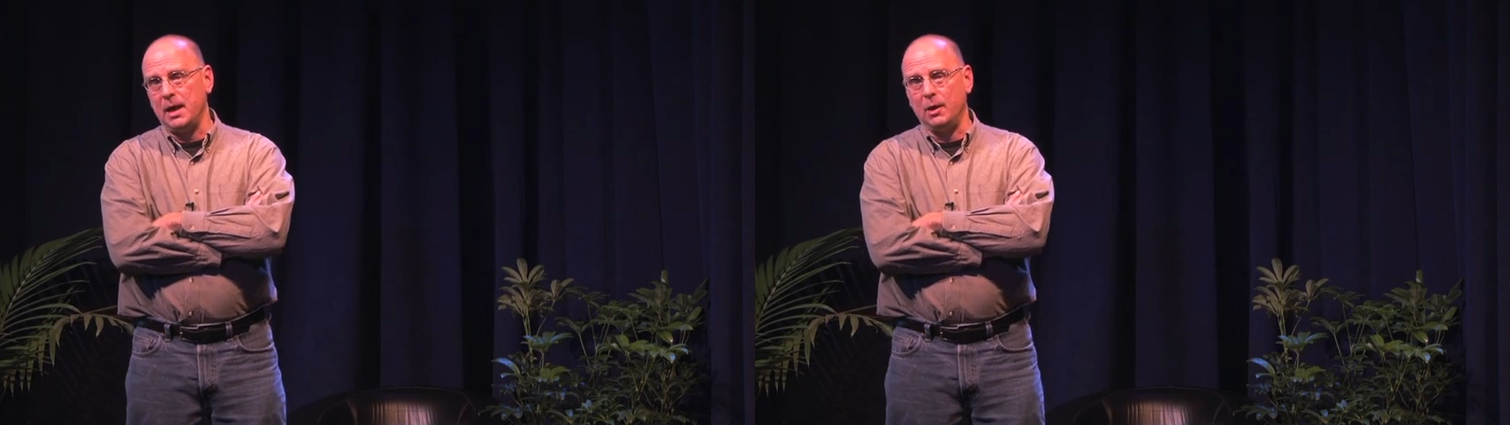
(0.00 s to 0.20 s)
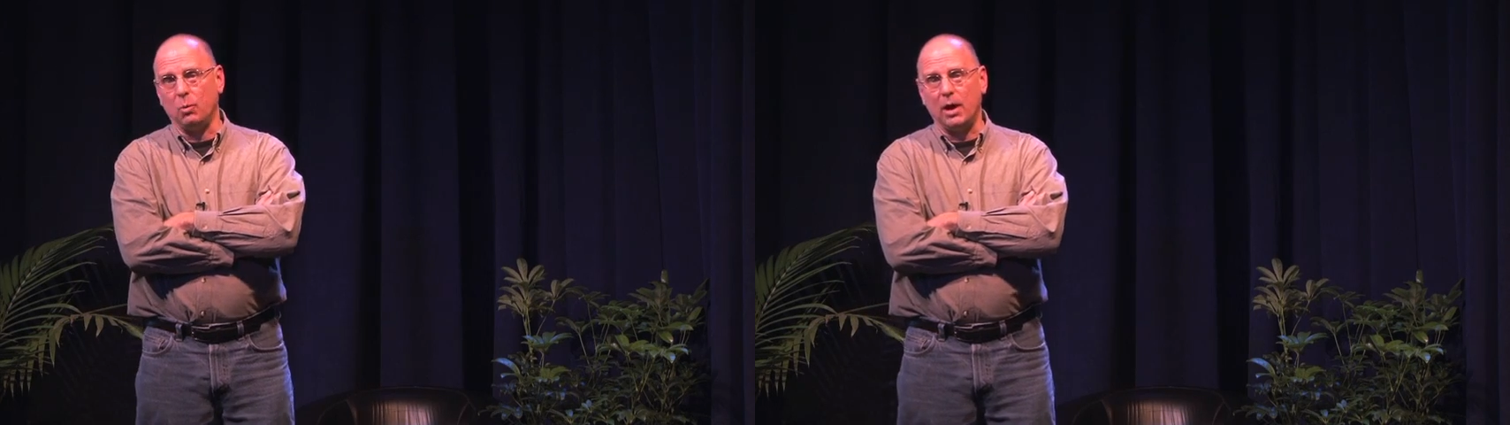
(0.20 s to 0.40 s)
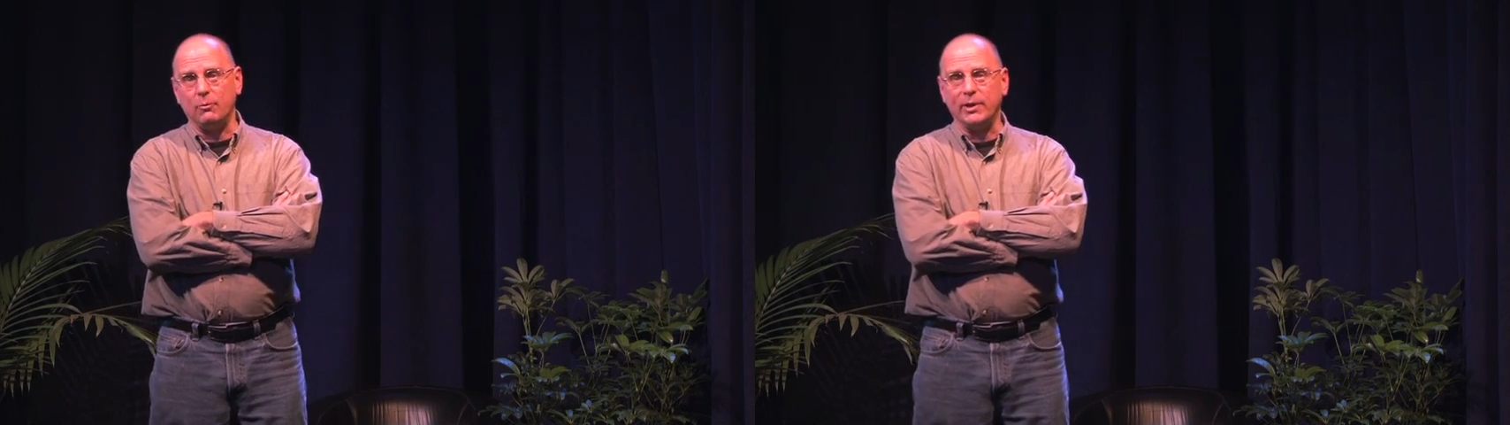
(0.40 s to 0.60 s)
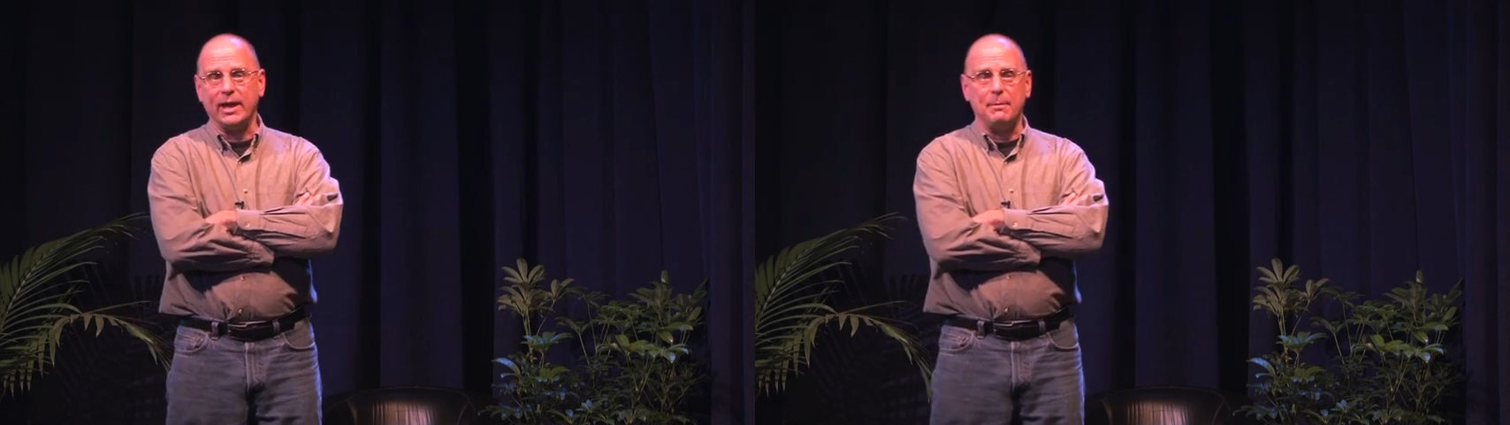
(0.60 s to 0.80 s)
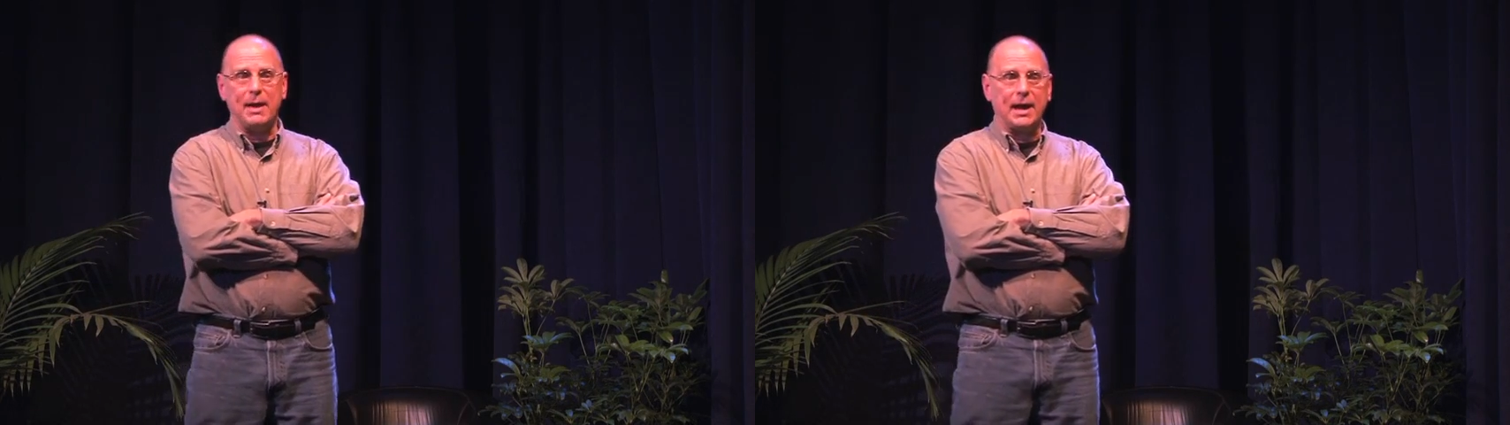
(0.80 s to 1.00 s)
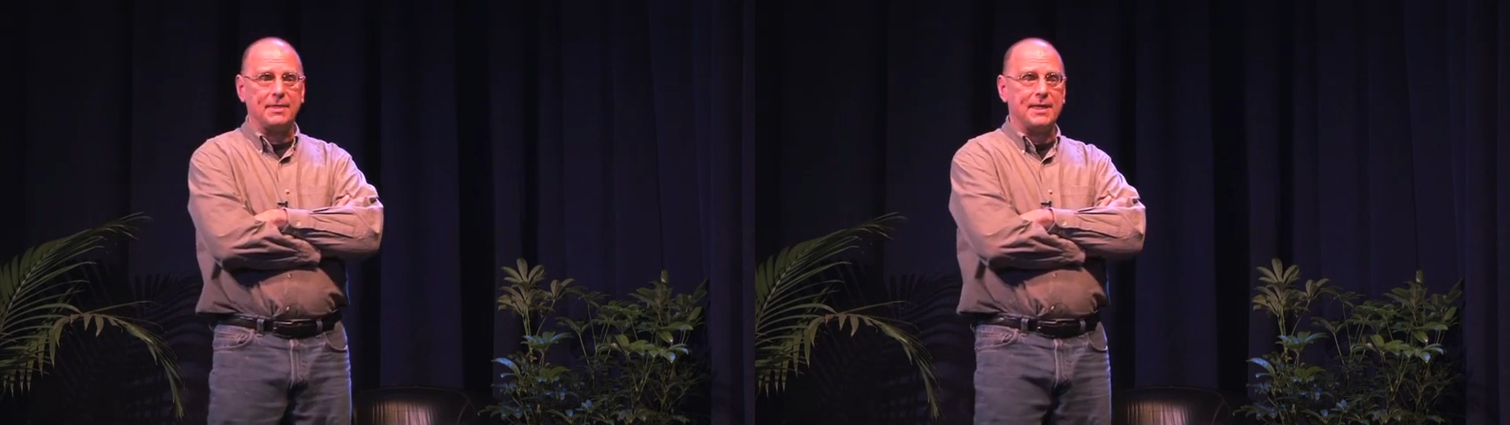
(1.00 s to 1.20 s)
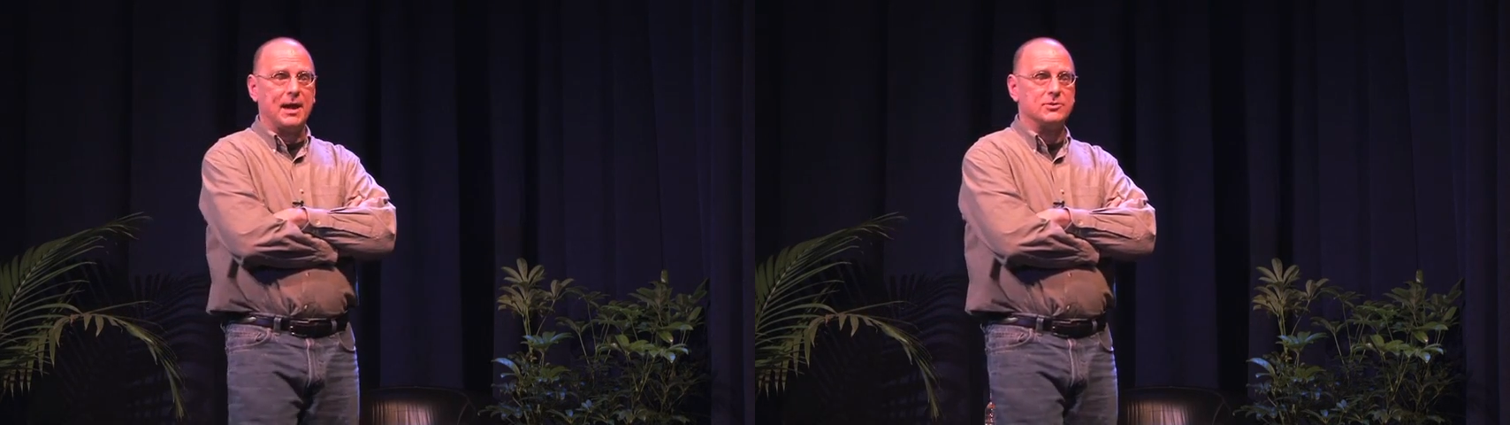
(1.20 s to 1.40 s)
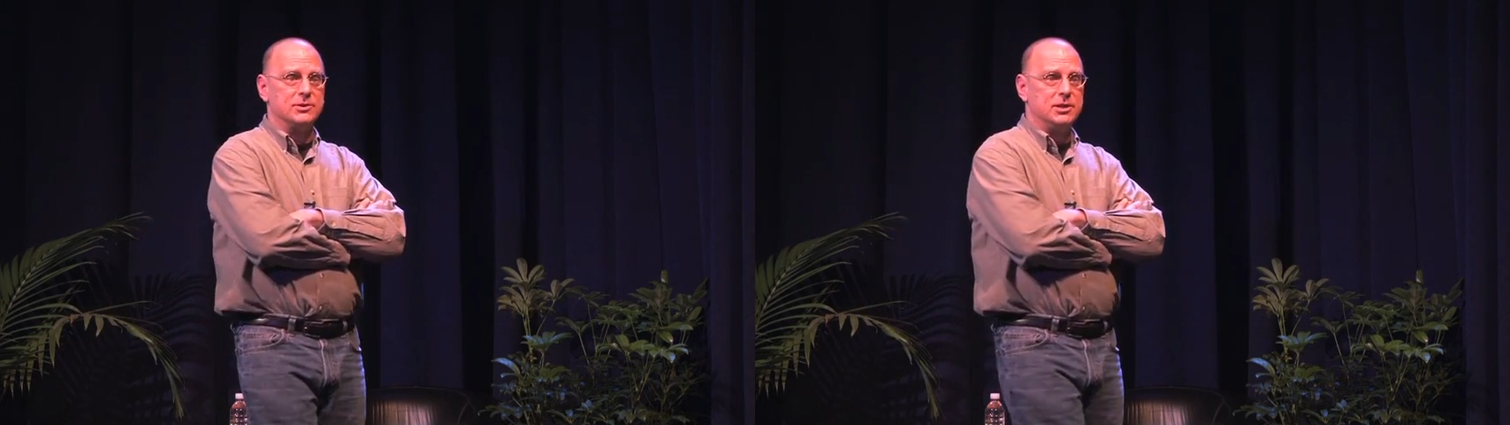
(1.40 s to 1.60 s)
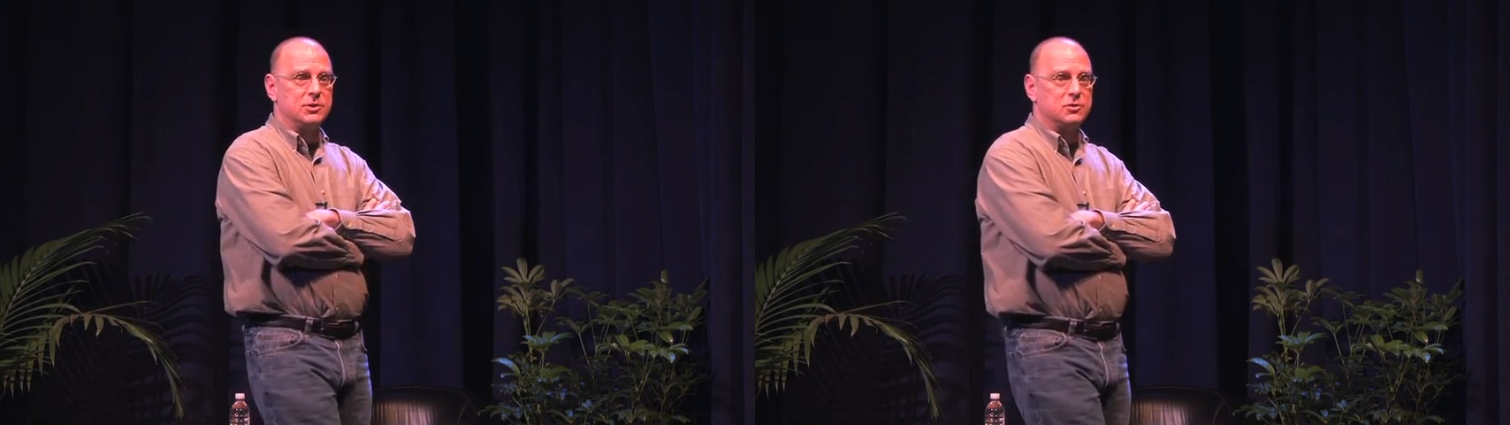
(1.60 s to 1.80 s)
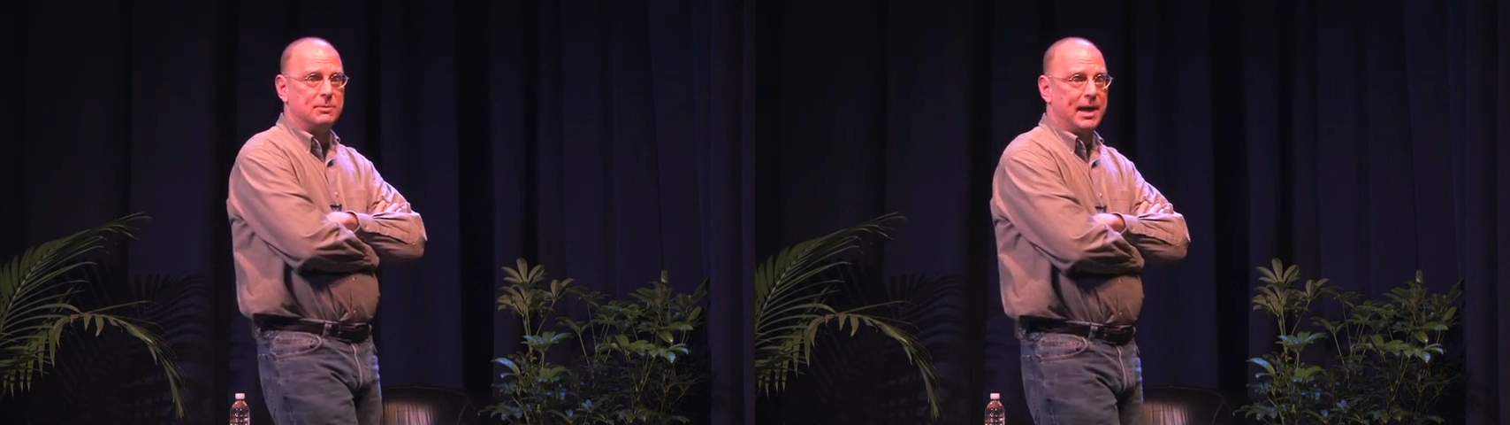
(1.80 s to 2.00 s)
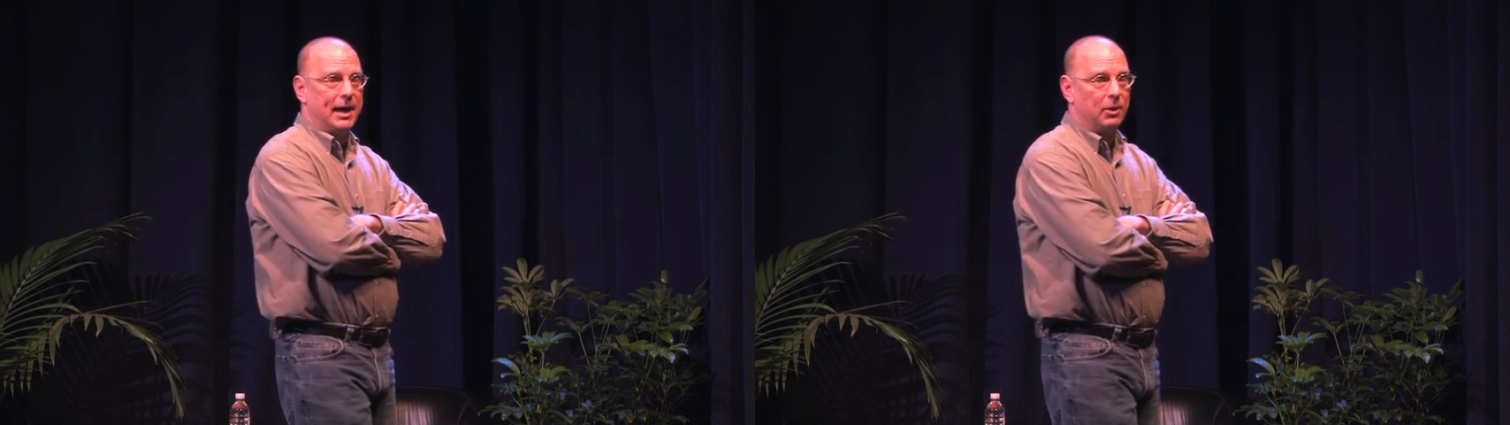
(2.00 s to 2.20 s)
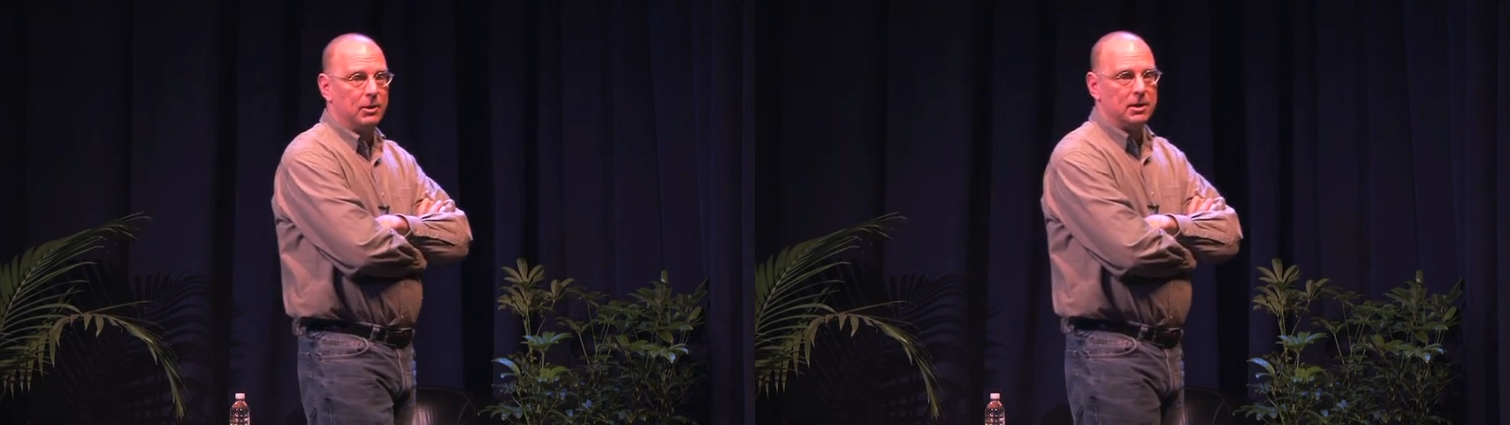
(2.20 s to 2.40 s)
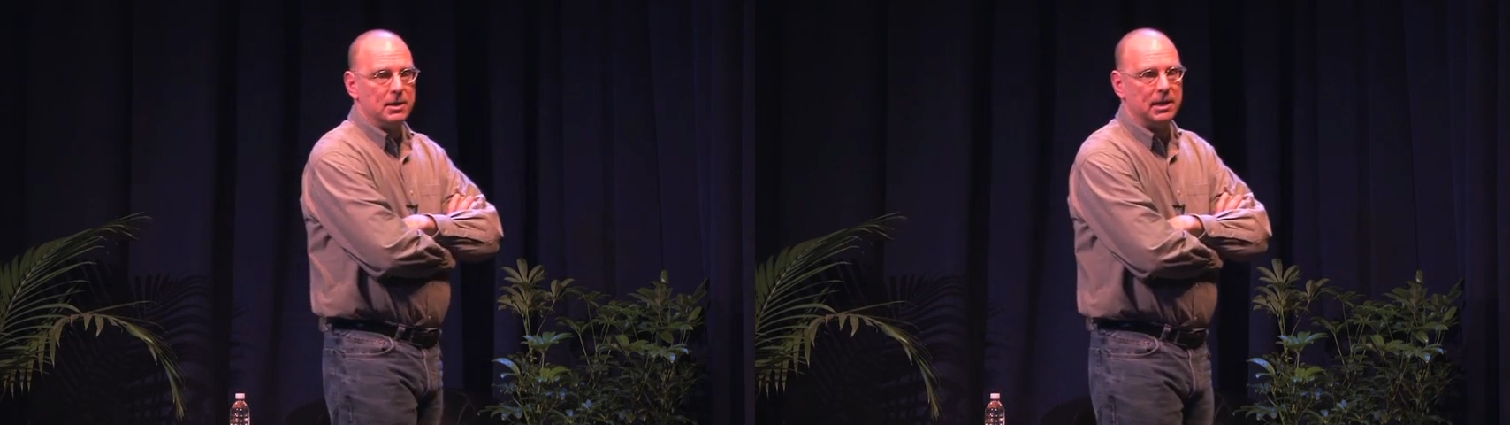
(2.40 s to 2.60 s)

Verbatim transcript: And why, if we came back a thousand years from now,